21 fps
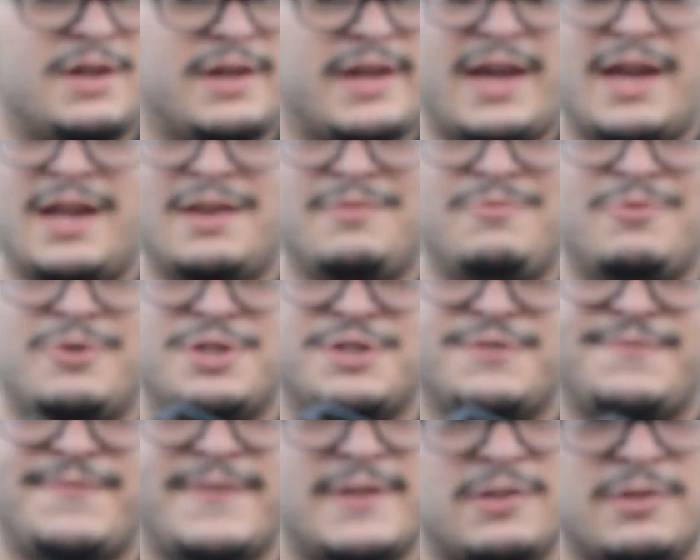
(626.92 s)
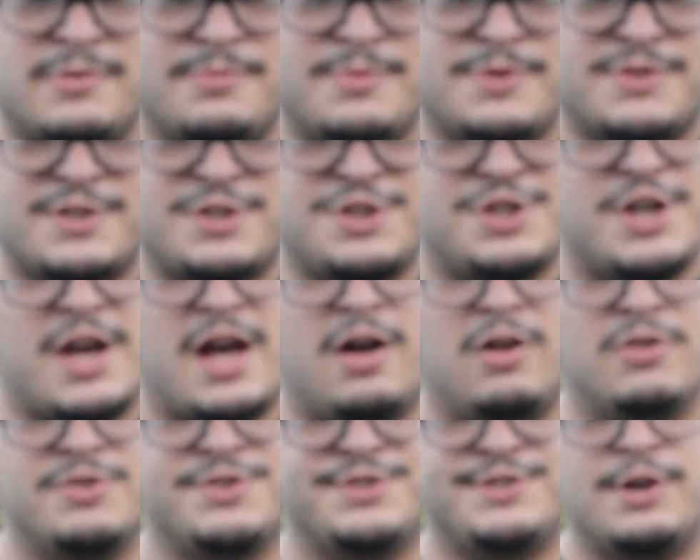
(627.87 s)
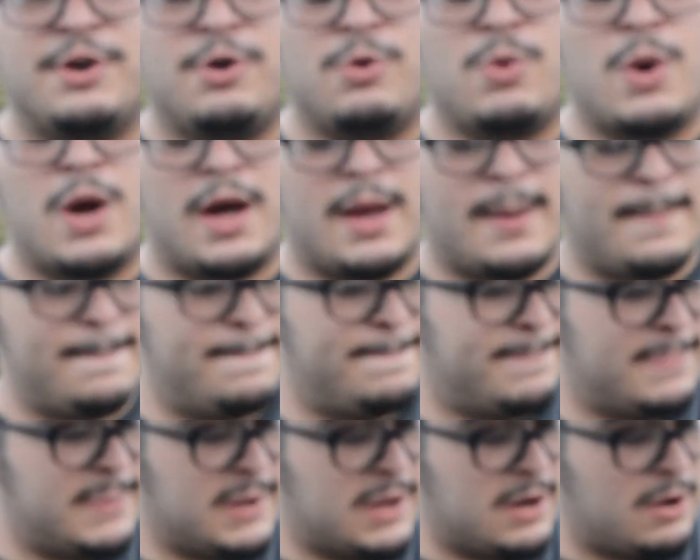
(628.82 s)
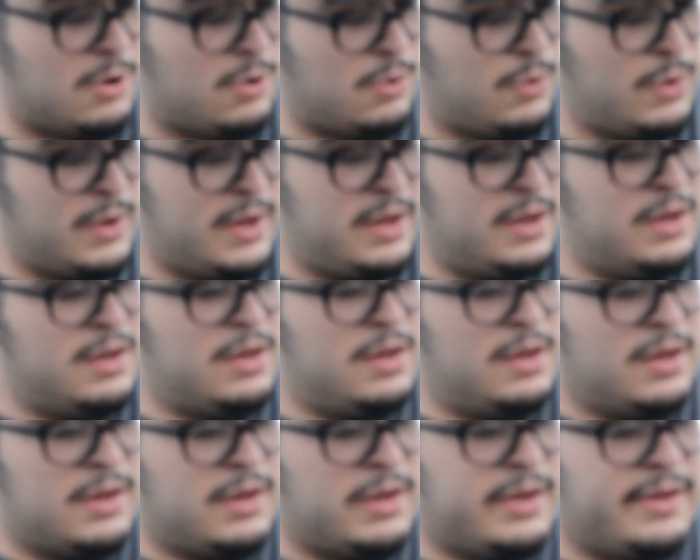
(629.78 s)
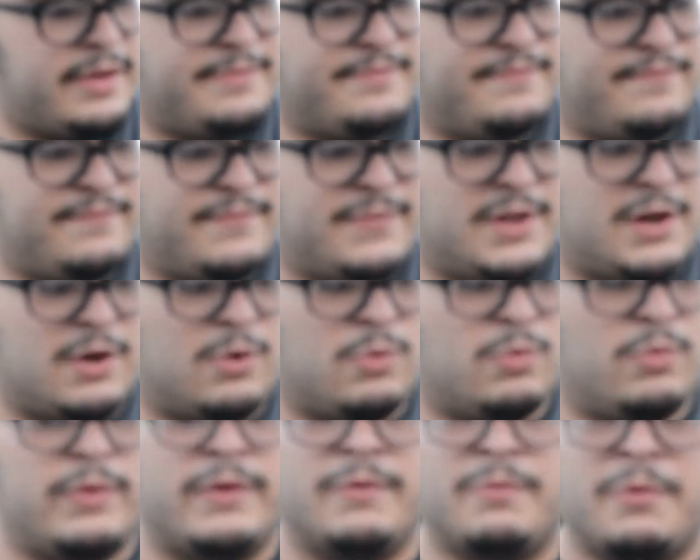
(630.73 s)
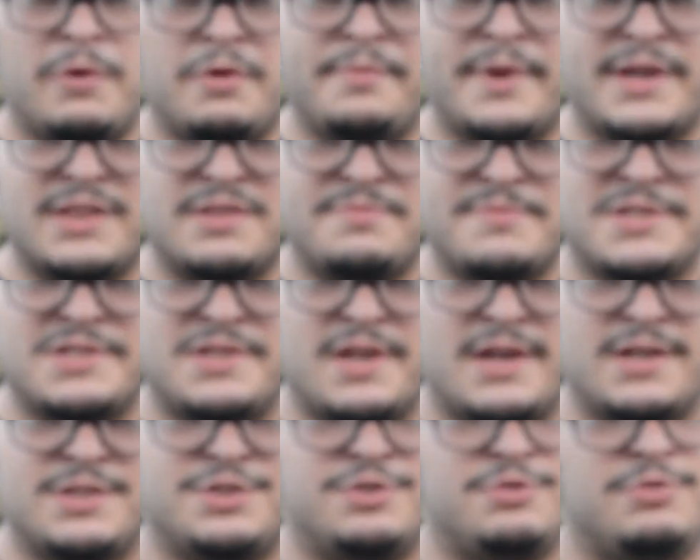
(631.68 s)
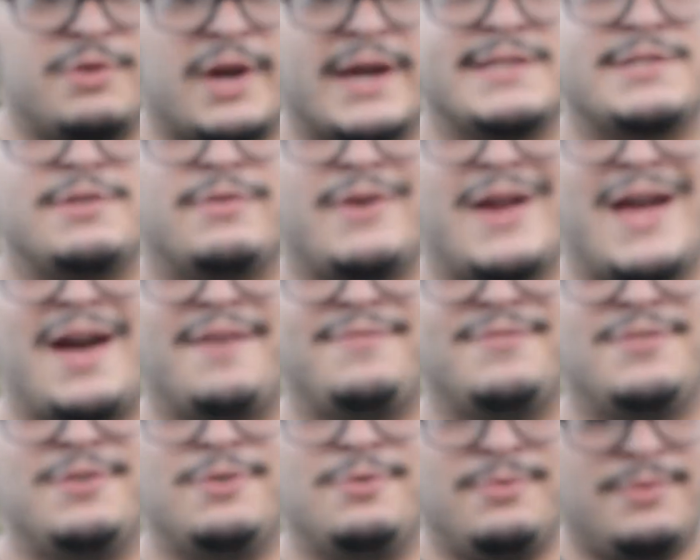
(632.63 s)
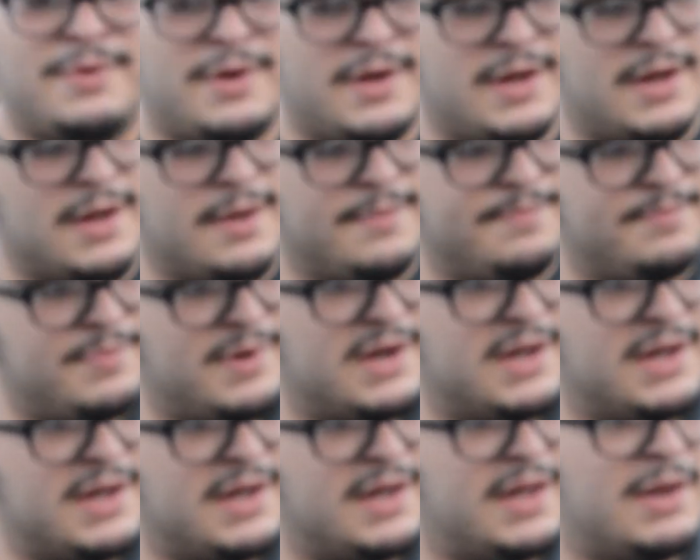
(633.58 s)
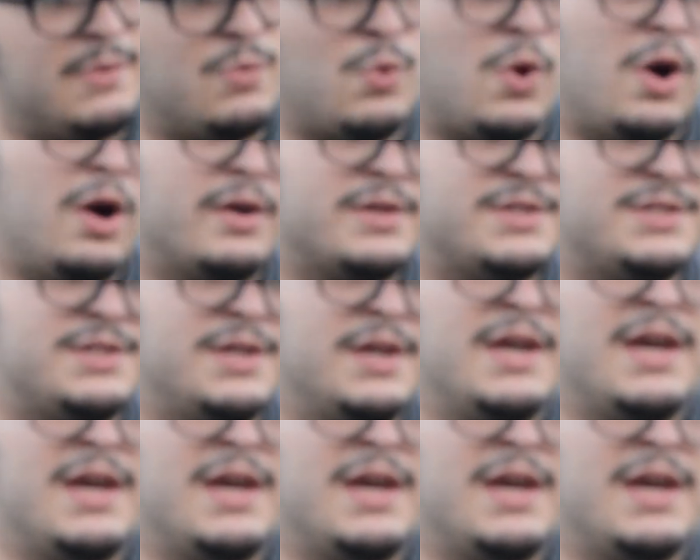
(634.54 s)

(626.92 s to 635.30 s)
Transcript: again, we're just fiddling with the shell. So, um, you know, uh, you know, we, we will make the mistakes so you guys don't have to, um, but uh, it works.